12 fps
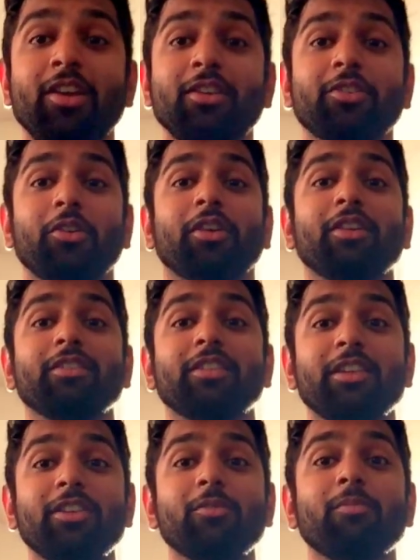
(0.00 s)
So to
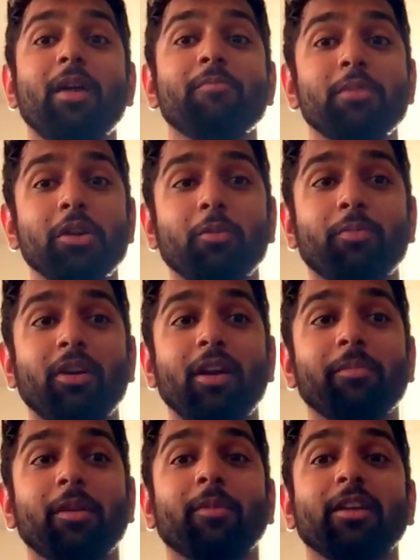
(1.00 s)
continue my meal
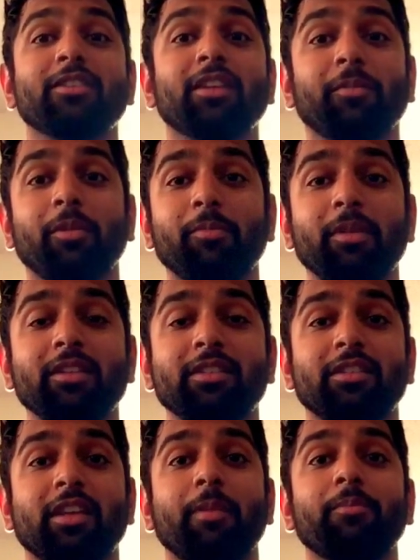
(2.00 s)
prep and my
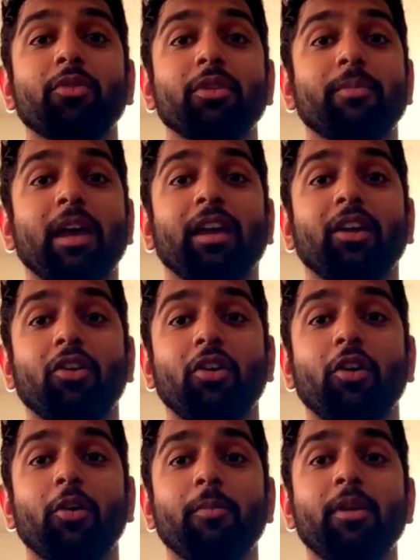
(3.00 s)
supplements that I'm doing back at
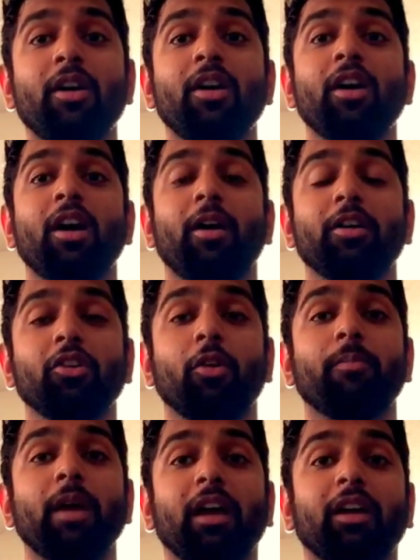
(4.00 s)
home,
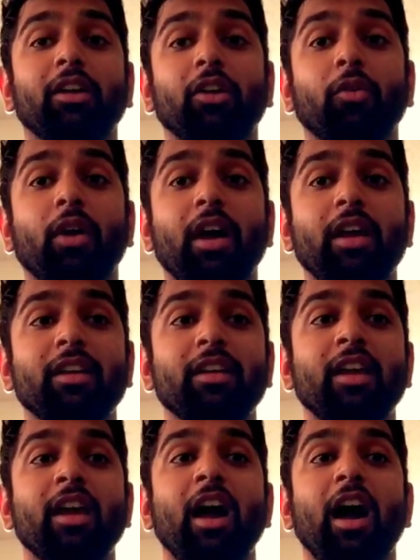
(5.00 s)
back on the grind,
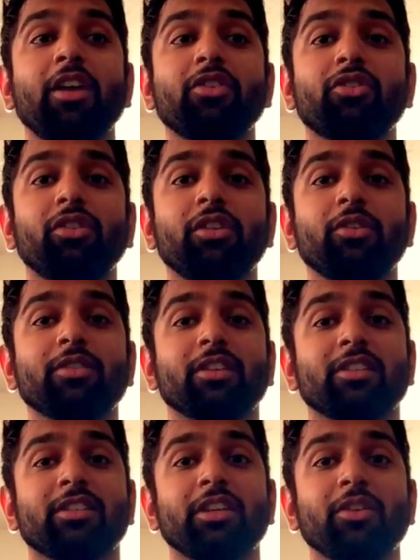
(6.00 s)
I usually use
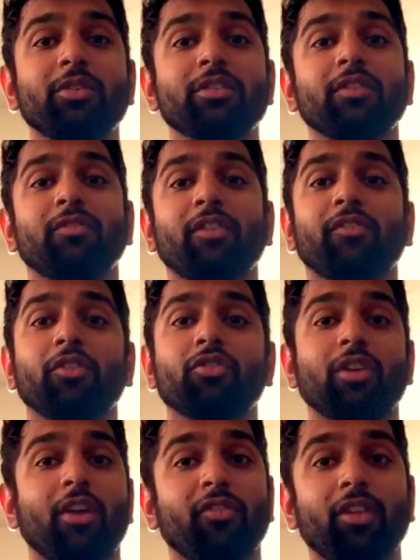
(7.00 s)
a series of different
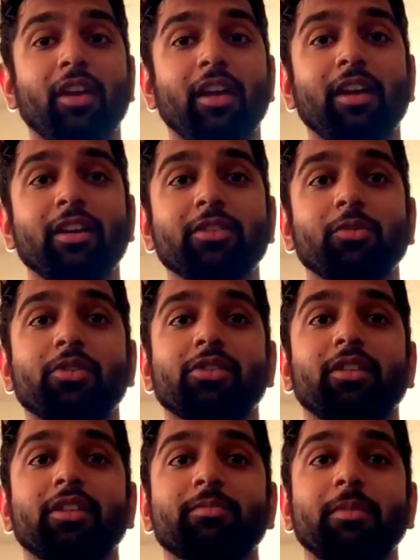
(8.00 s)
travel hacks,
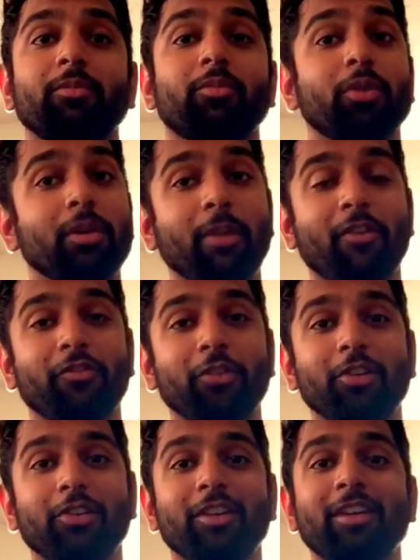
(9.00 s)
which lets me bring my
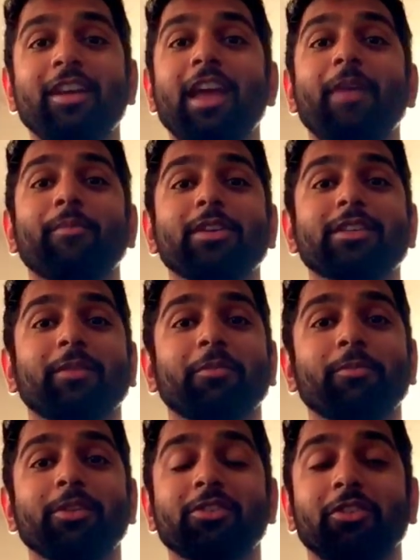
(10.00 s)
food and my
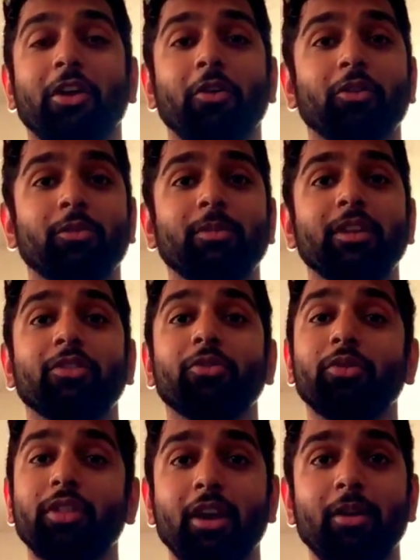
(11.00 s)
supplements along with me
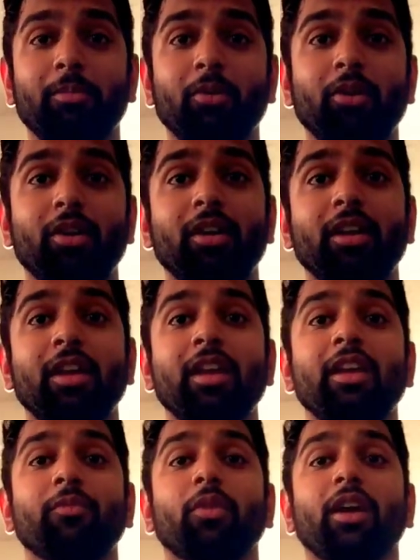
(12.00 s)
through the airport
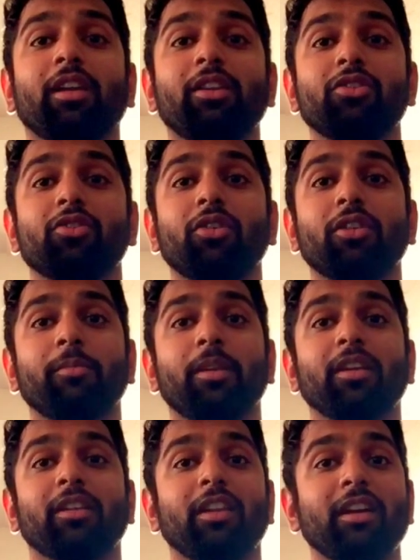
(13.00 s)
where I can enjoy them
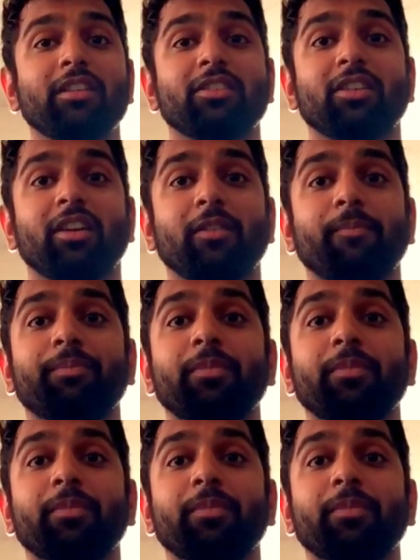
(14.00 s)
on the client side.